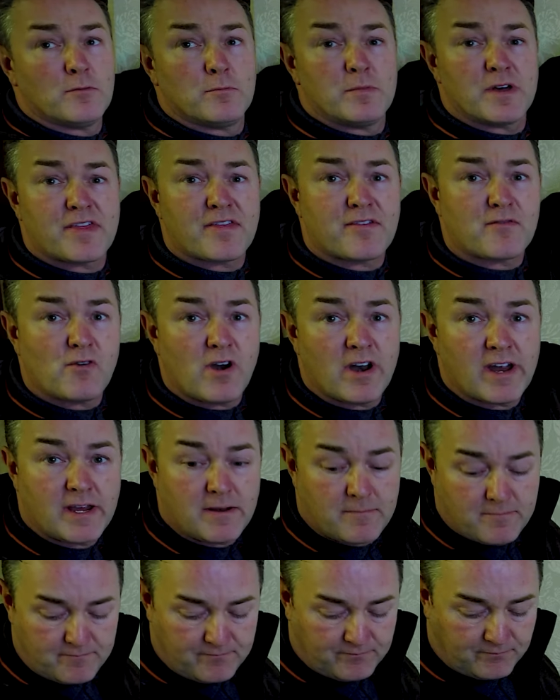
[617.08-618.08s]
number
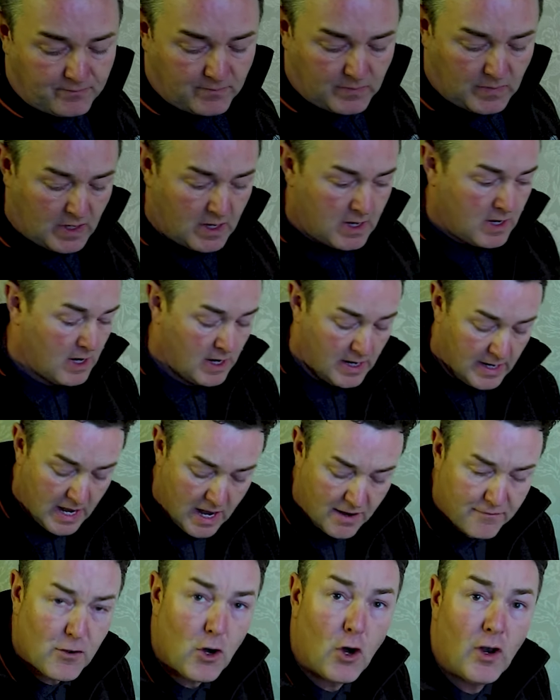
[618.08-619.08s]
three.
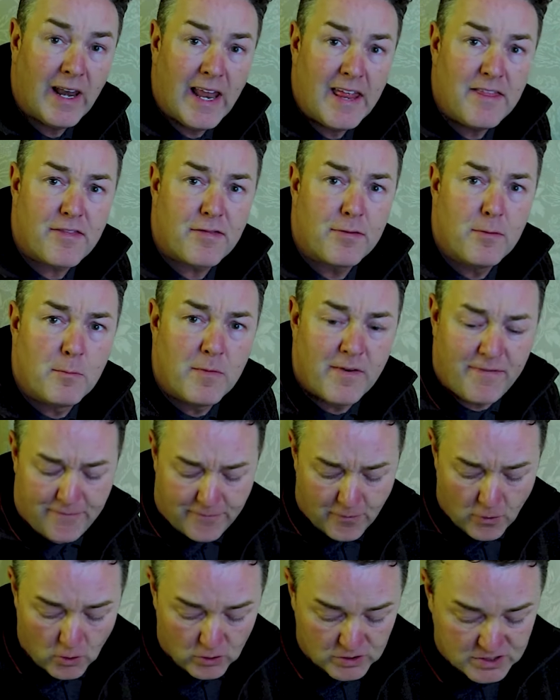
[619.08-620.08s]
I've got length number
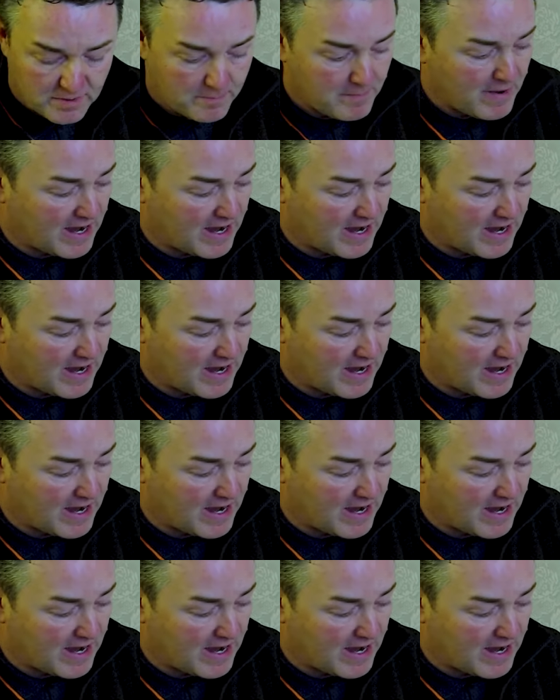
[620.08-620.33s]
four to